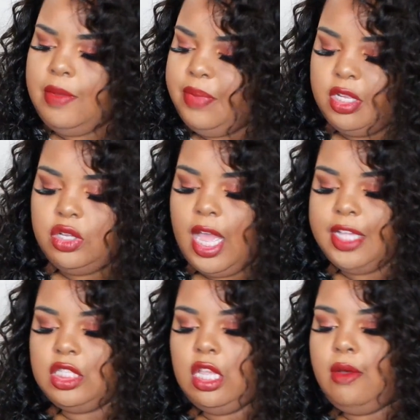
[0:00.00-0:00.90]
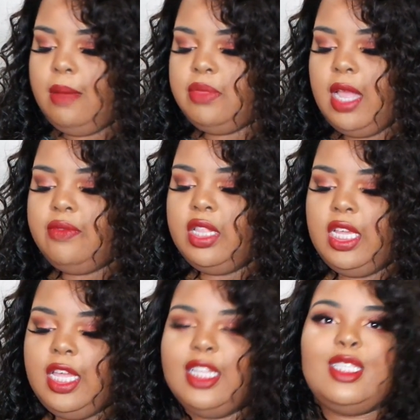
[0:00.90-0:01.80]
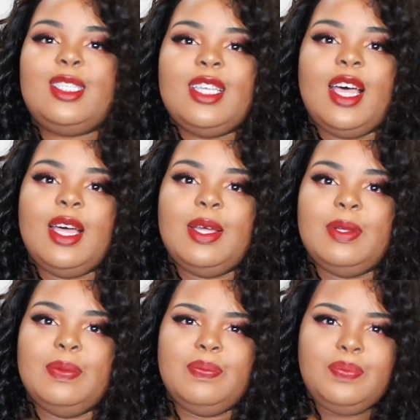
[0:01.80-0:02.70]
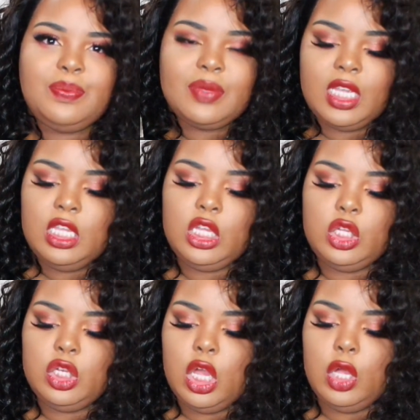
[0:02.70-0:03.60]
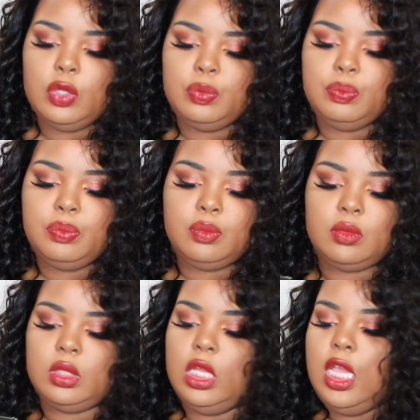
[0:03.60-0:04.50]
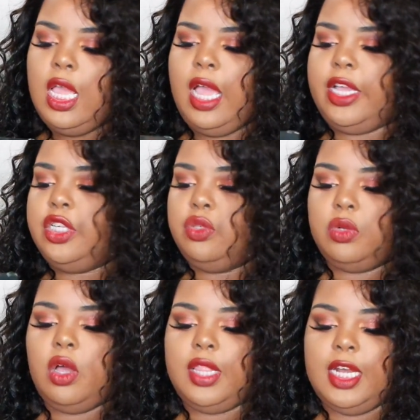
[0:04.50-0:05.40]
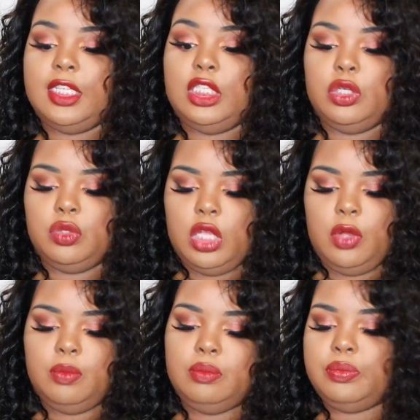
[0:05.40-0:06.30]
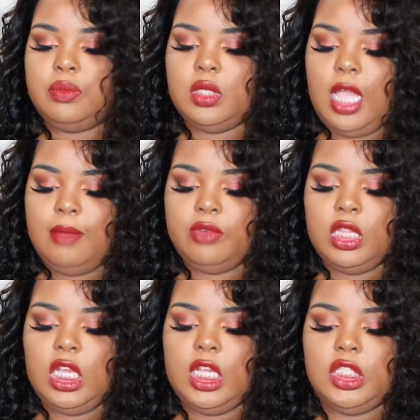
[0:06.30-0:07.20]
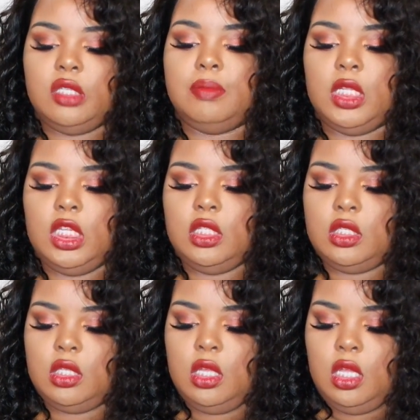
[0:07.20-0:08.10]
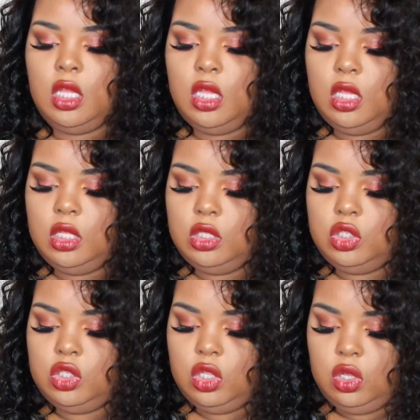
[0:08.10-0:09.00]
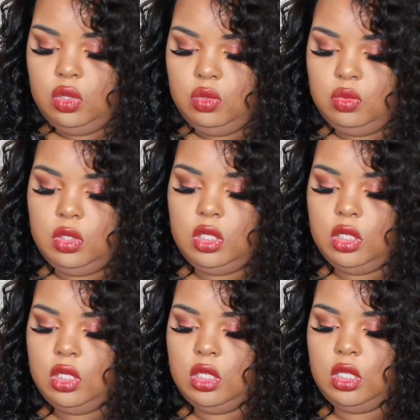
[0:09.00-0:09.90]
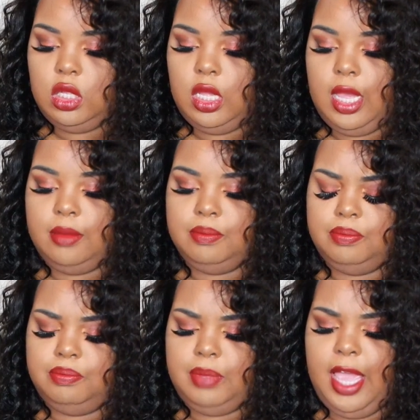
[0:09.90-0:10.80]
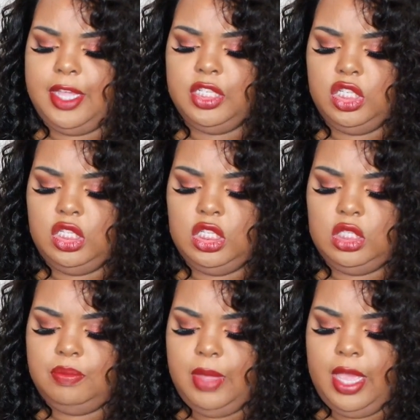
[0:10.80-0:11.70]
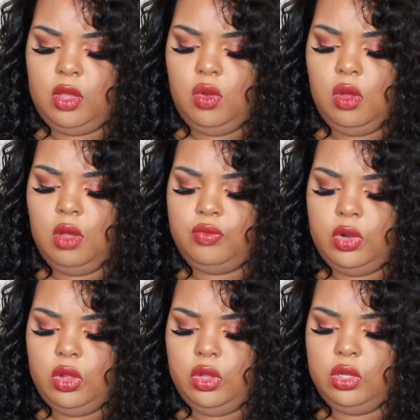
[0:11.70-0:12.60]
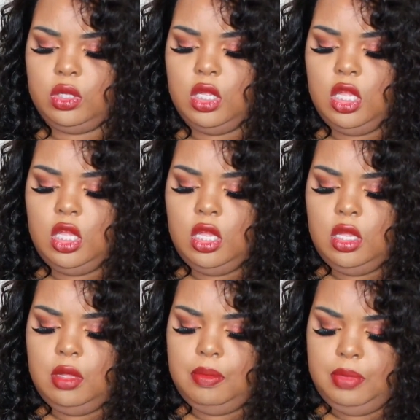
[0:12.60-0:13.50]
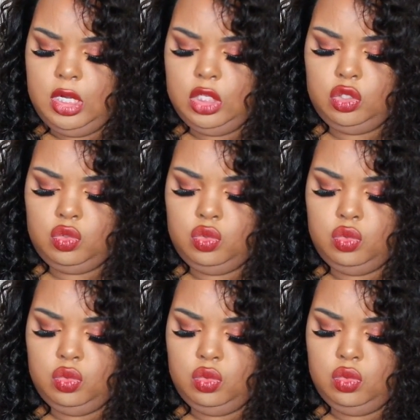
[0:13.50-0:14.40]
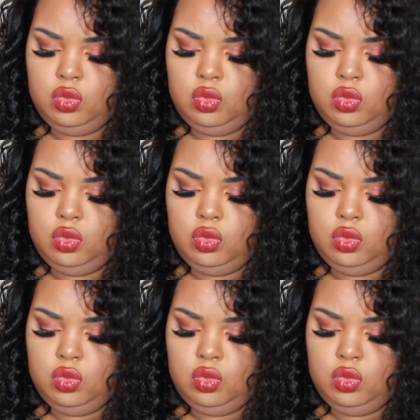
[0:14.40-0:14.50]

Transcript: But you guys know I'm not really into, um, you know, I guess you would call that a dildo. I'm really into bullets. So I'm packaging this back all wrong. But it's cool.